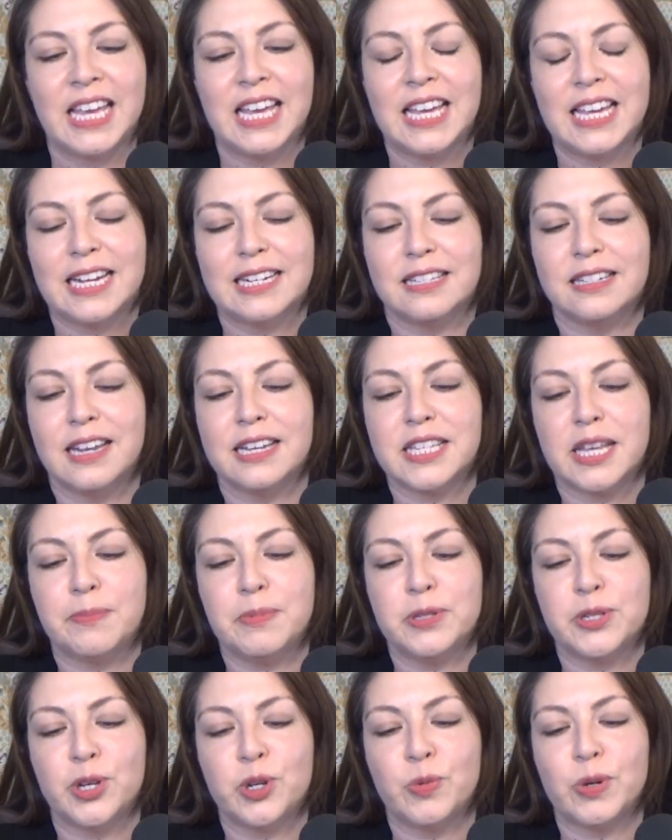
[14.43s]
In today's
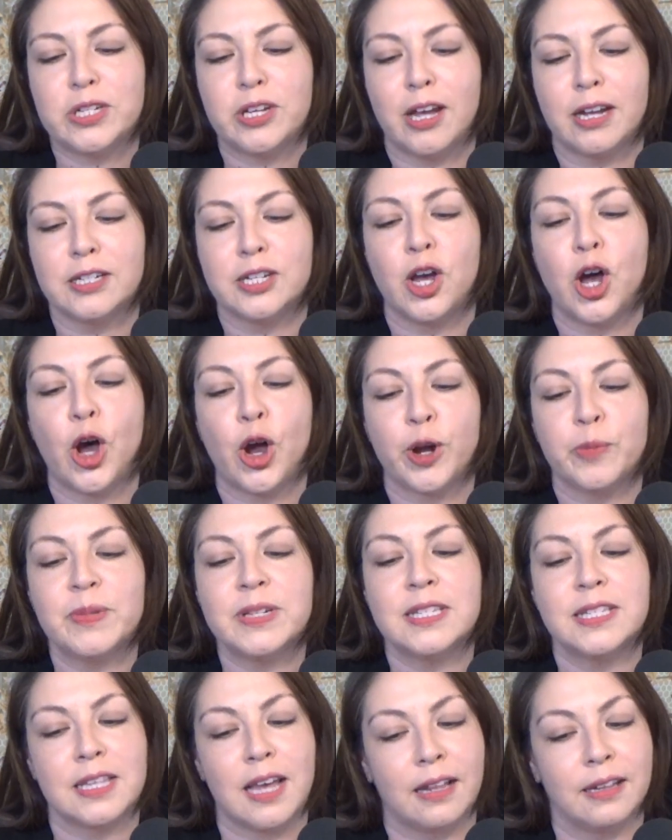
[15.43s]
episode, we talk to Armin
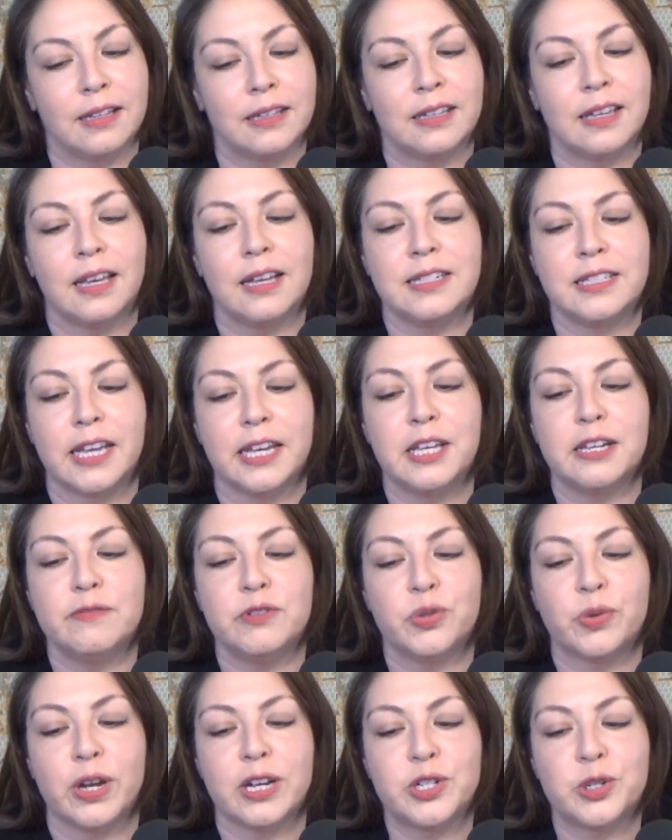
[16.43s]
Salek, Executive
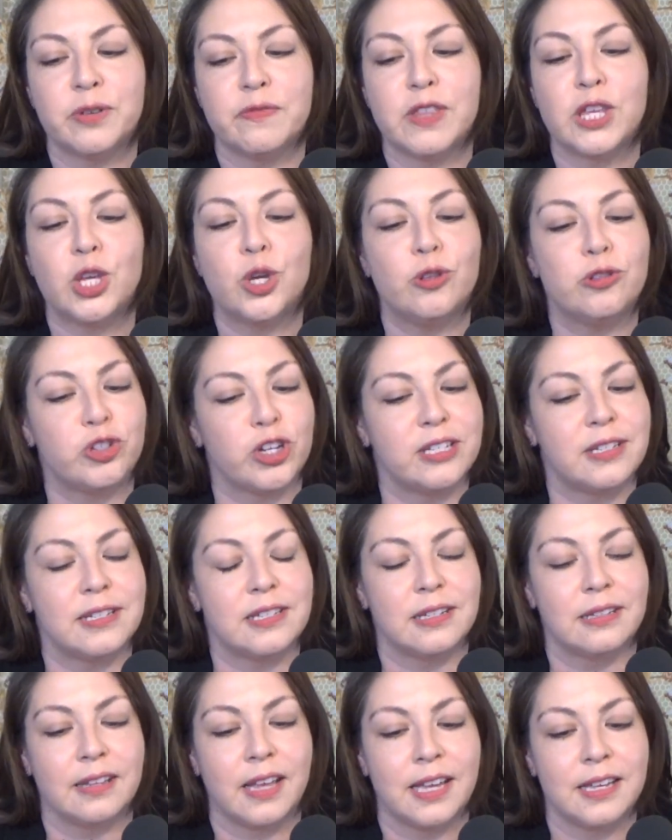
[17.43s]
Director of the Youth Justice
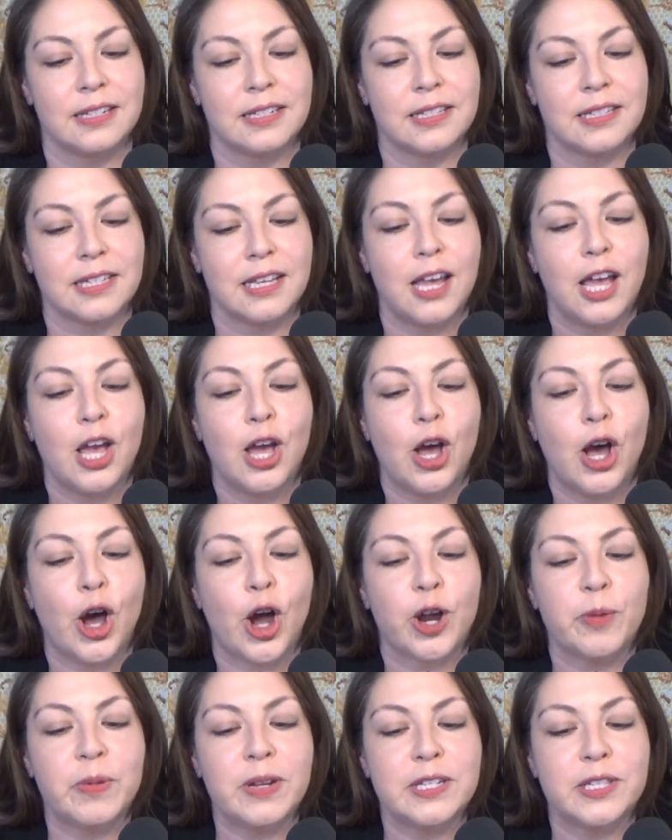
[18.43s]
Alliance.
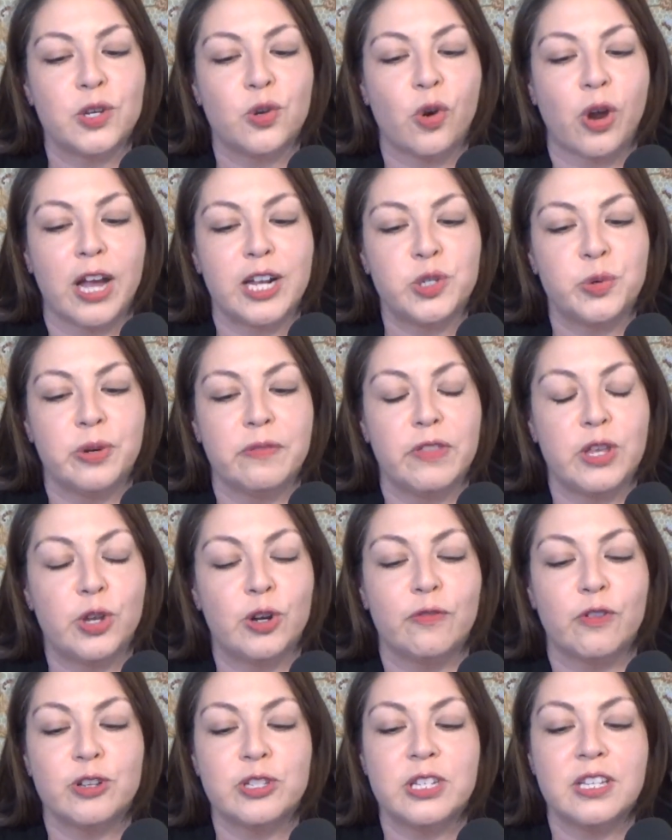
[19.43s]
Armin is a graduate of the
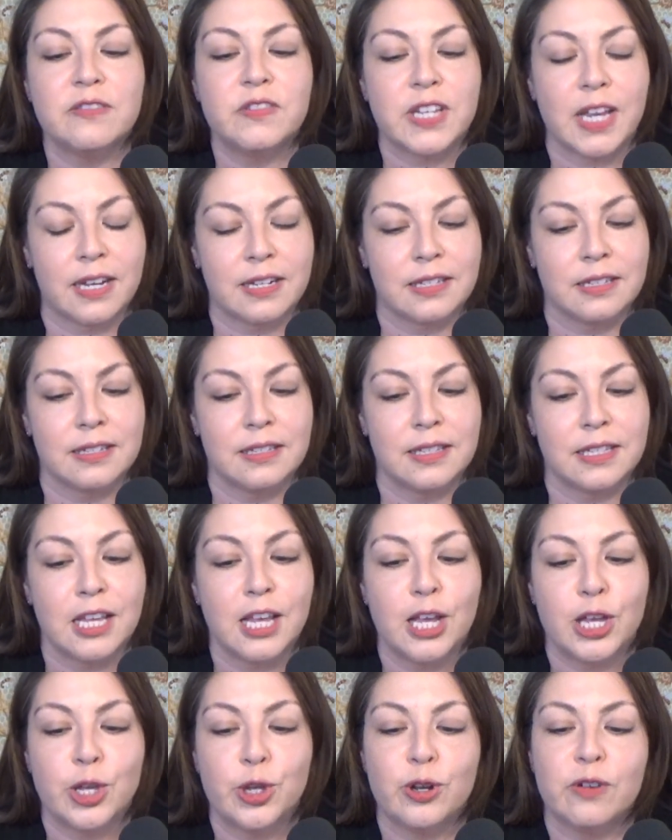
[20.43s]
University of Texas,
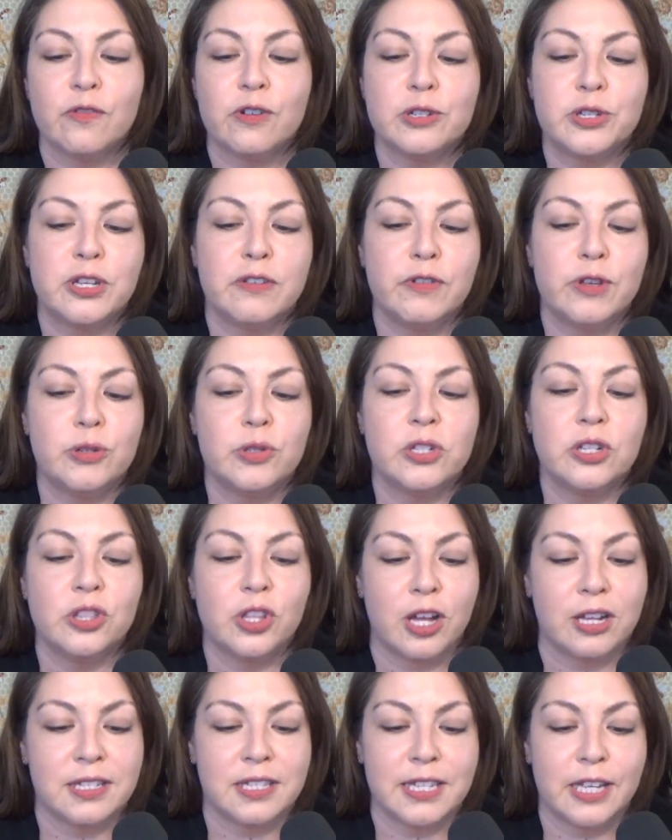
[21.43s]
University of Houston
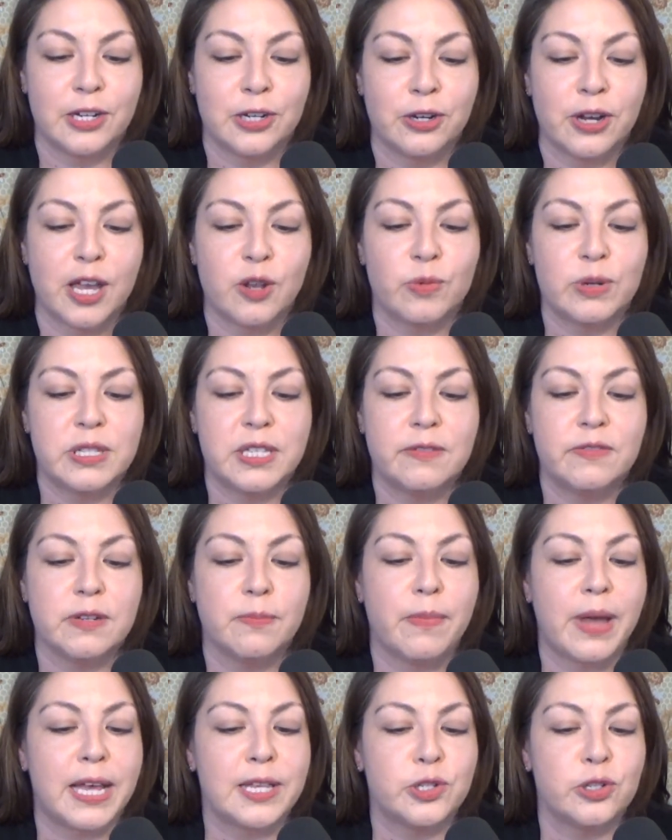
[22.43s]
Law Center, and received a
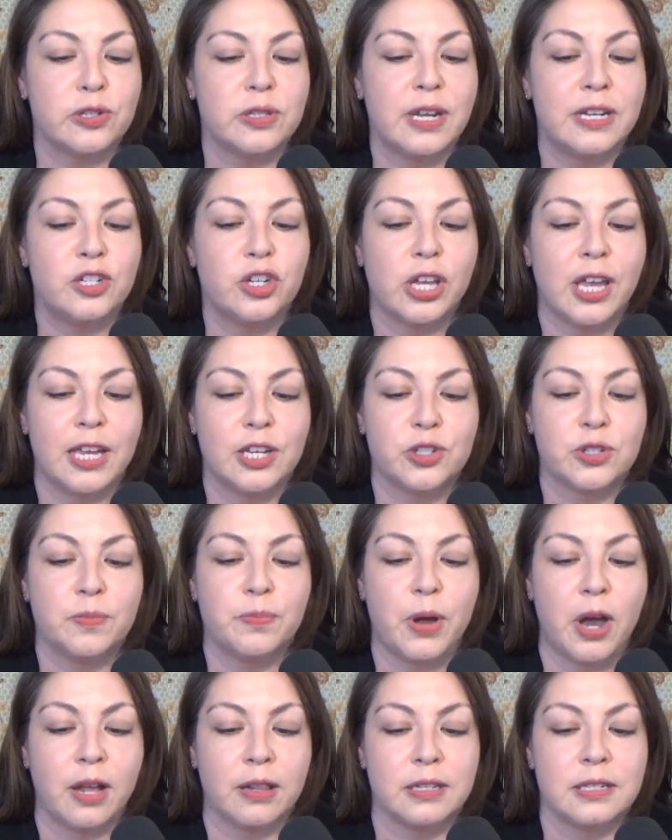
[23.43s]
master's in education
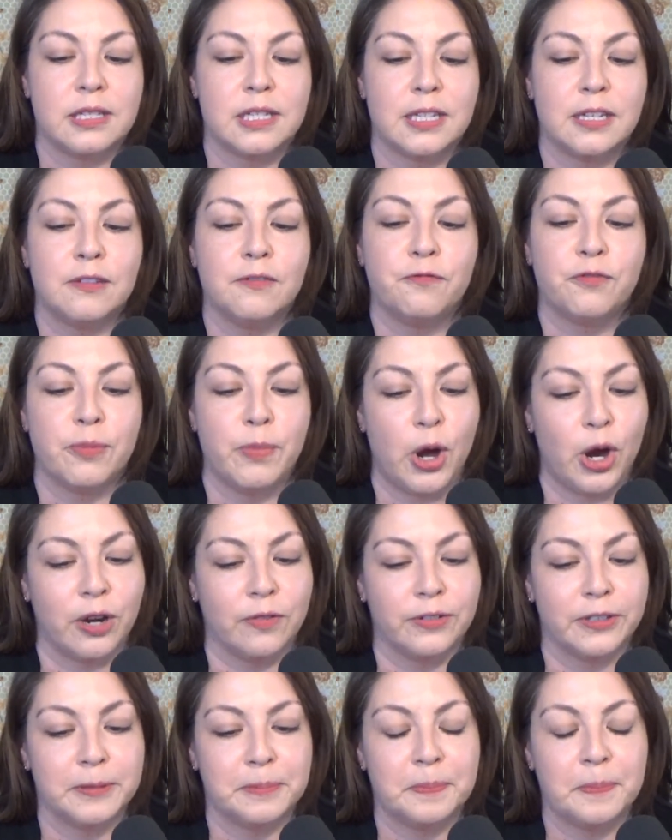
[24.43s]
policy from
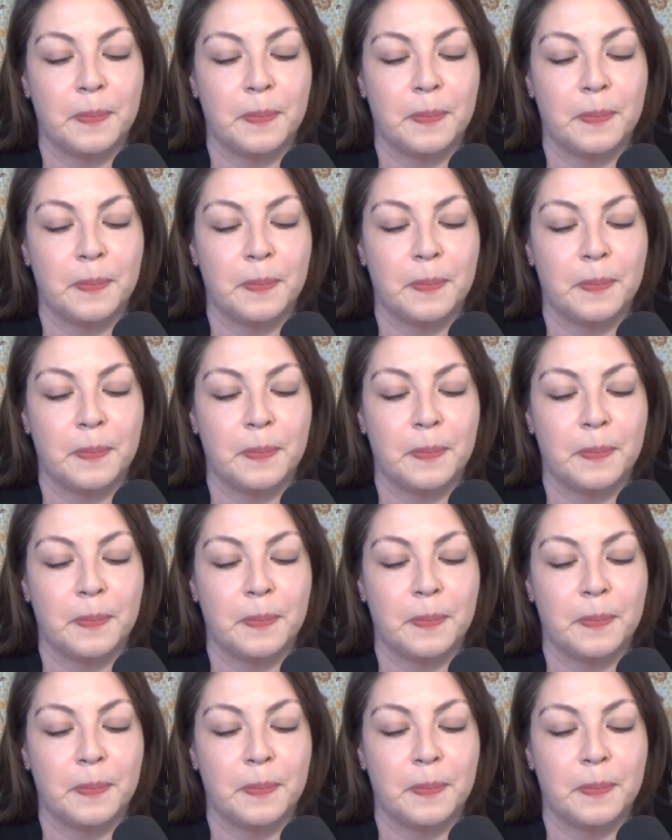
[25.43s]
Harvard.